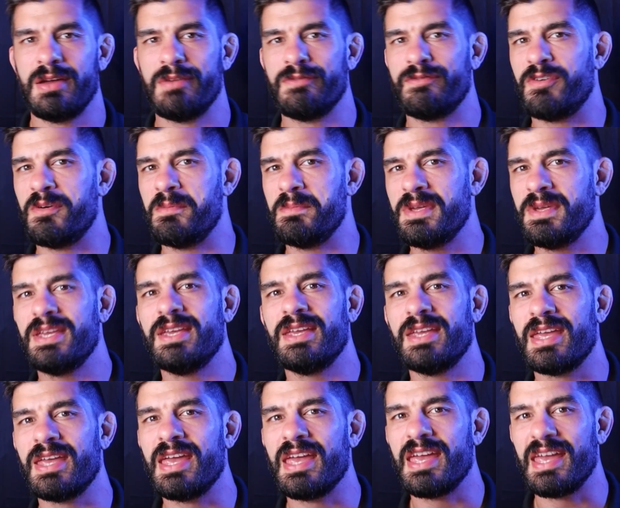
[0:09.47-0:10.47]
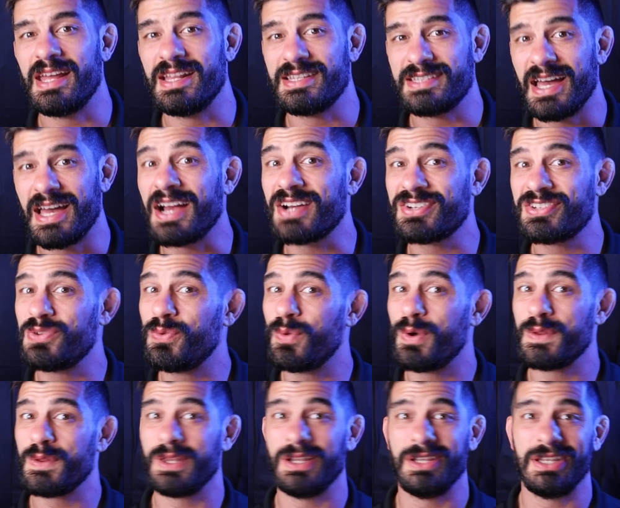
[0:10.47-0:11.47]
for me, it's actually
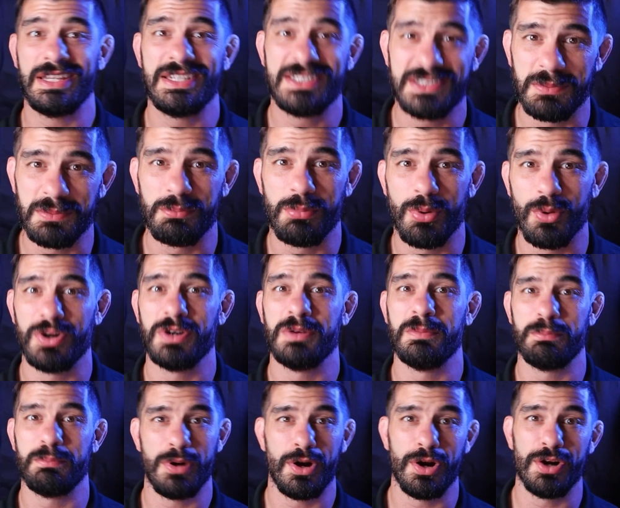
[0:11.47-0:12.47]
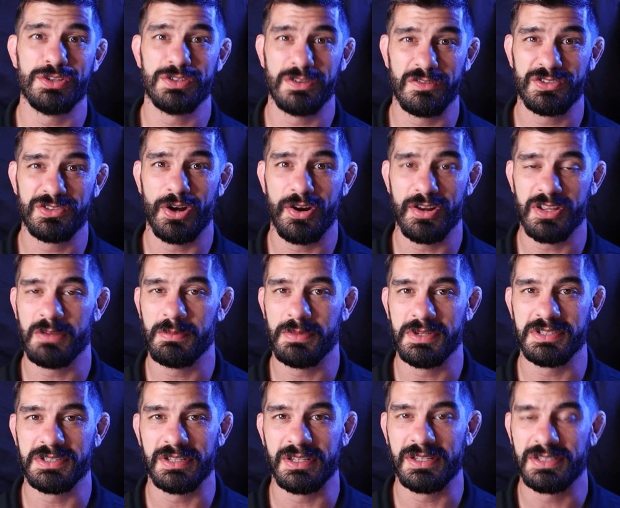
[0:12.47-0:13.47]
one of the least important parts of starting a
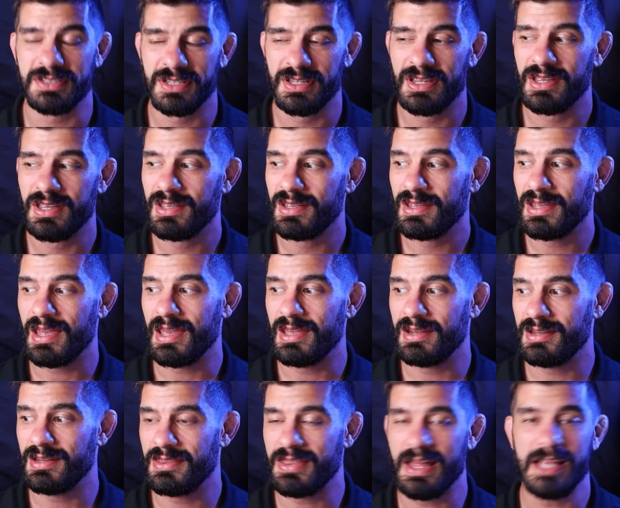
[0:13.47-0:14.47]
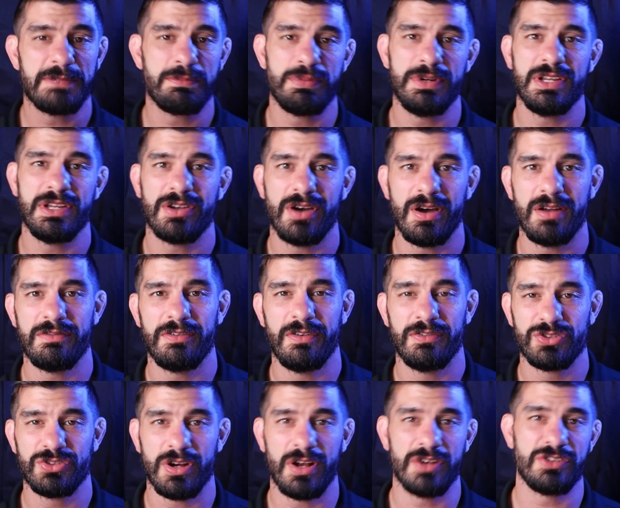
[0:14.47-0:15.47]
business. And that's pretty
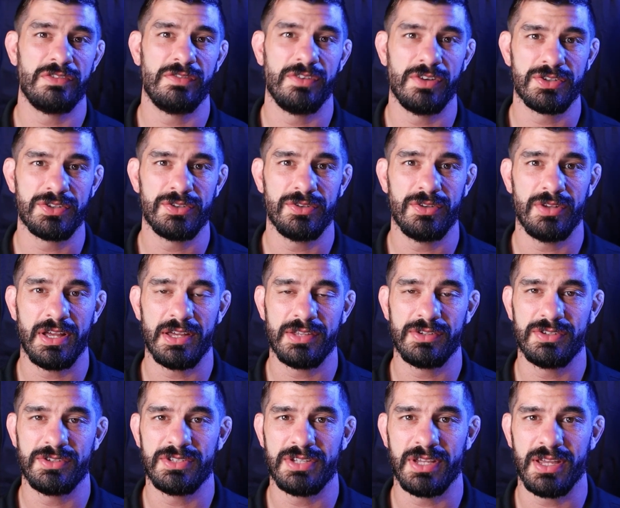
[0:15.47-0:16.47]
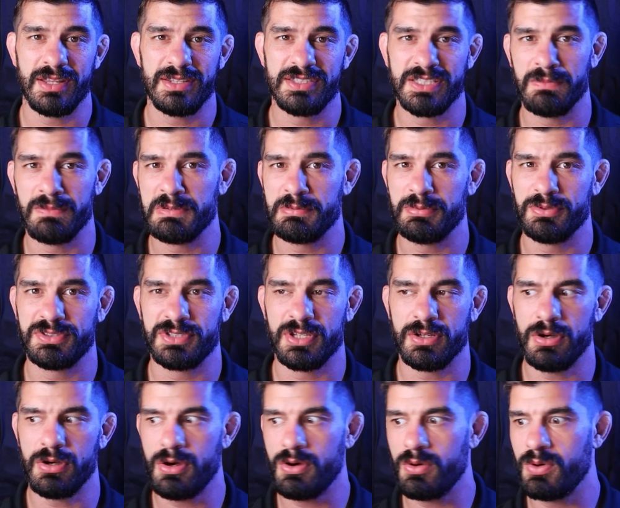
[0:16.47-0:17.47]
controversial. I understand. Some people say,
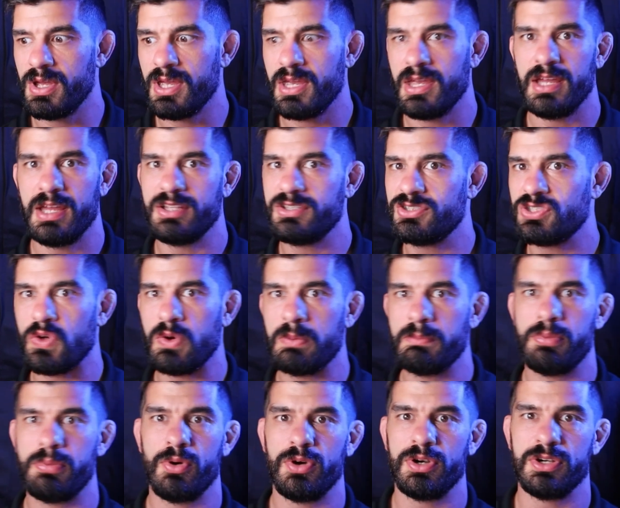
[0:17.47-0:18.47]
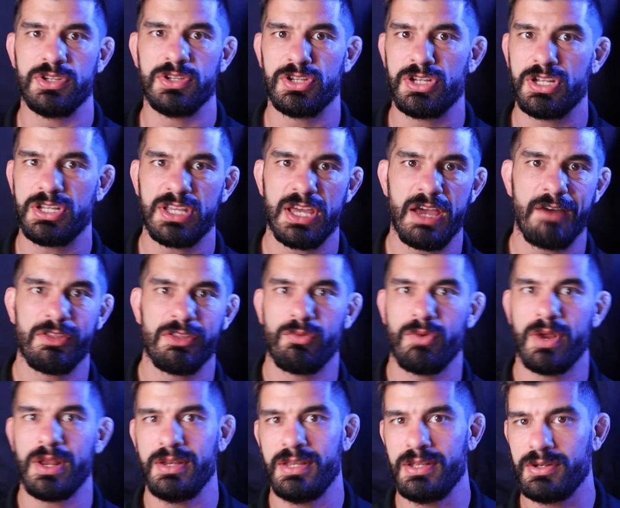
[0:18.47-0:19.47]
oh, it's so important, you need to have the
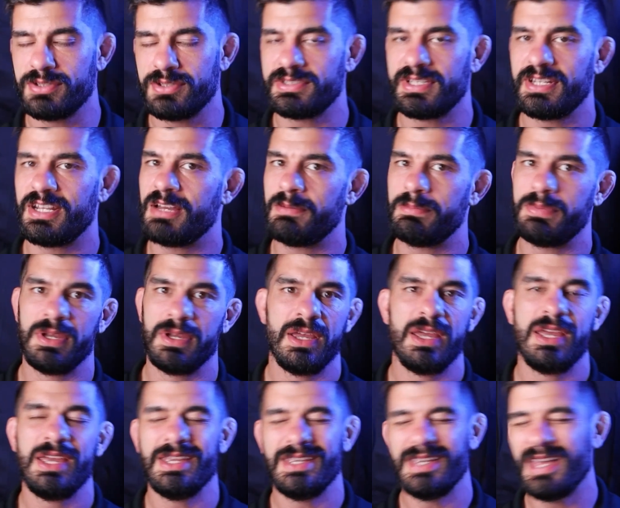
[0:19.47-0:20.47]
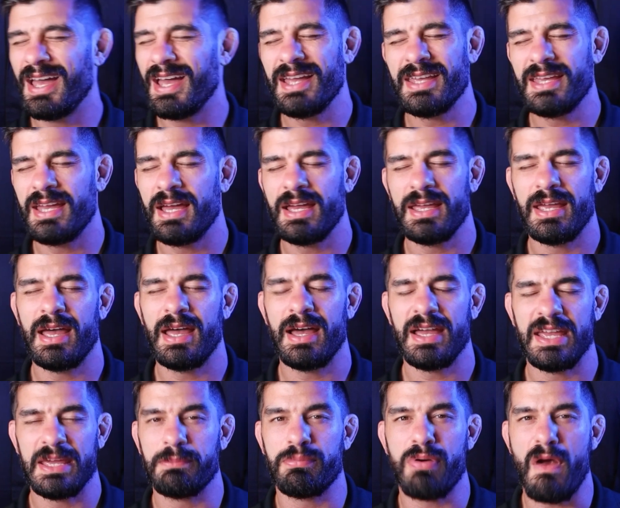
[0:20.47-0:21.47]
right legal setup. Yeah,
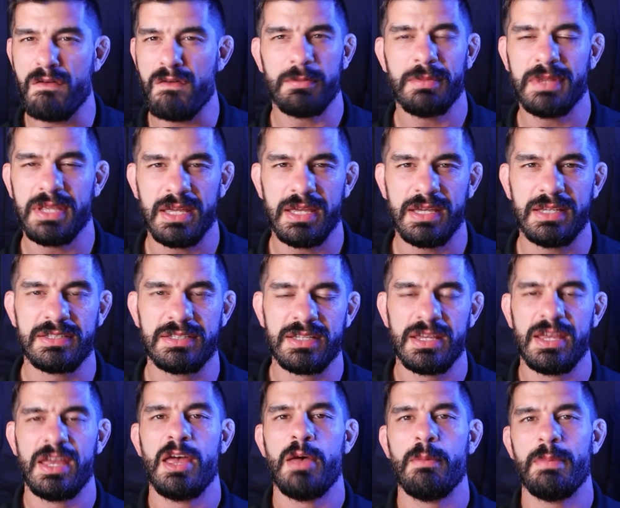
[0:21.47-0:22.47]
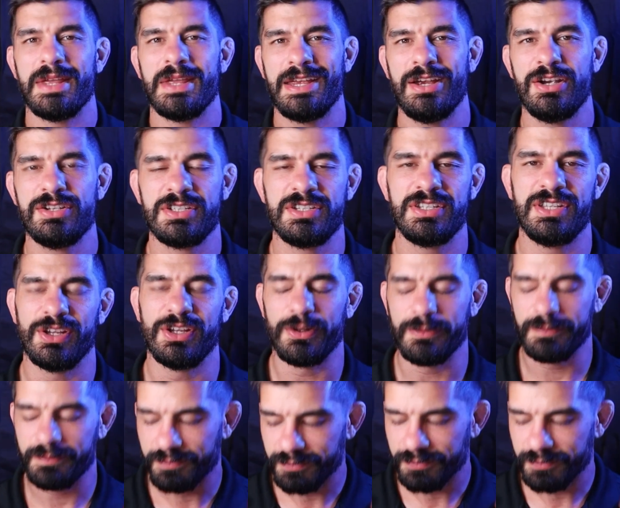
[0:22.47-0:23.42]
it probably is. But here's the deal.